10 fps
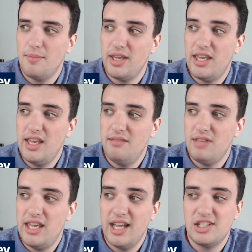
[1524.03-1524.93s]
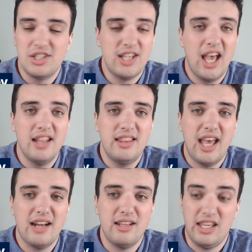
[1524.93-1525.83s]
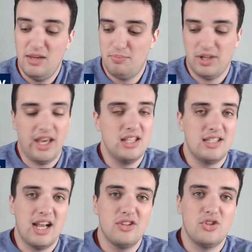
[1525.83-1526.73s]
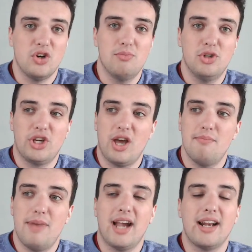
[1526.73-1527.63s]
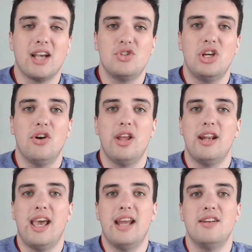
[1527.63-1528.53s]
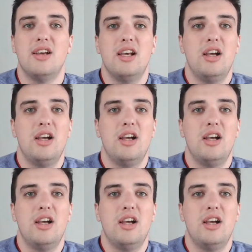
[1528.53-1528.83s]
he had said that he plans on Turnbull to come back next year and